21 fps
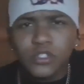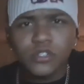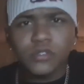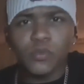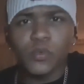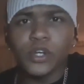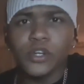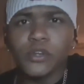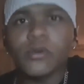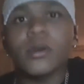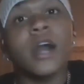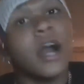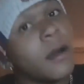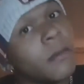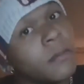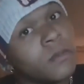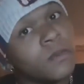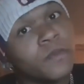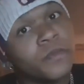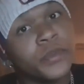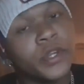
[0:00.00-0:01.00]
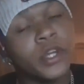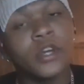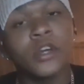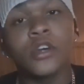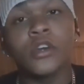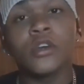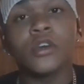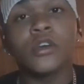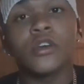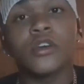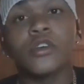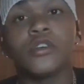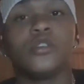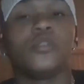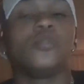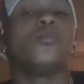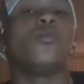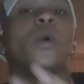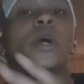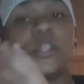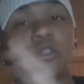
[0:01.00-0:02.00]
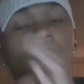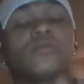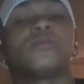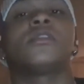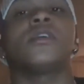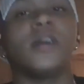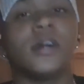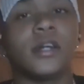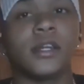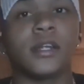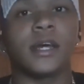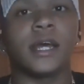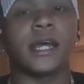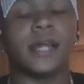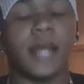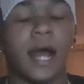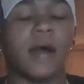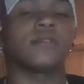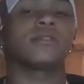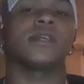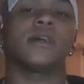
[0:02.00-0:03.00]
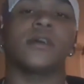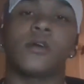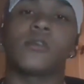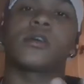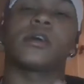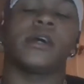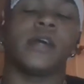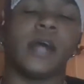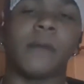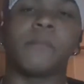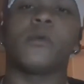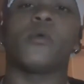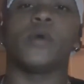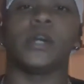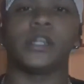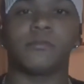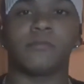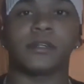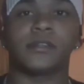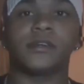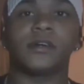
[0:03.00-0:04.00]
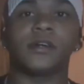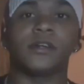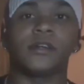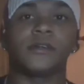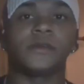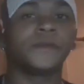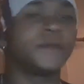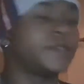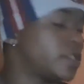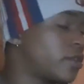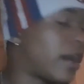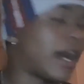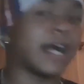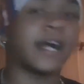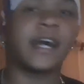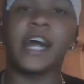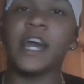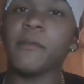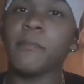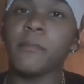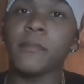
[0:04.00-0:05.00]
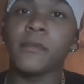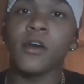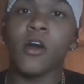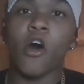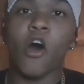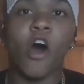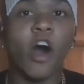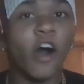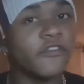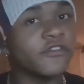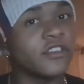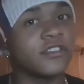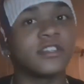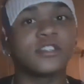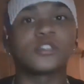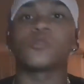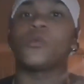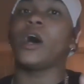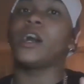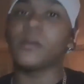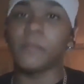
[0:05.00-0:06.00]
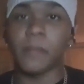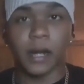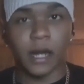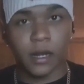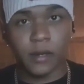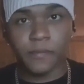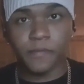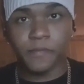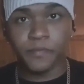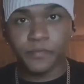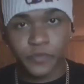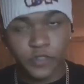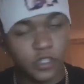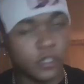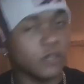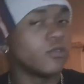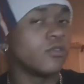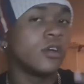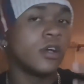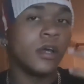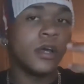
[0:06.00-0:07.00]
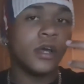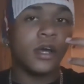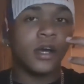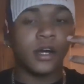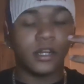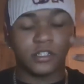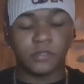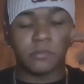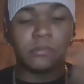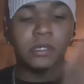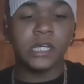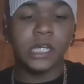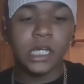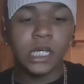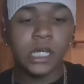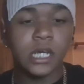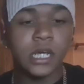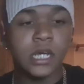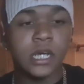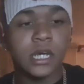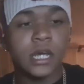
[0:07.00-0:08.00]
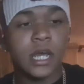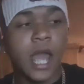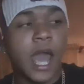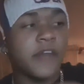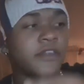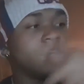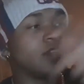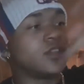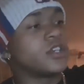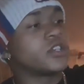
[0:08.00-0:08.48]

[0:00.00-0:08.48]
when you come, you wait your turn. And I was like, okay, I'm gonna wait my turn. So I came after this one brah. So it's me and then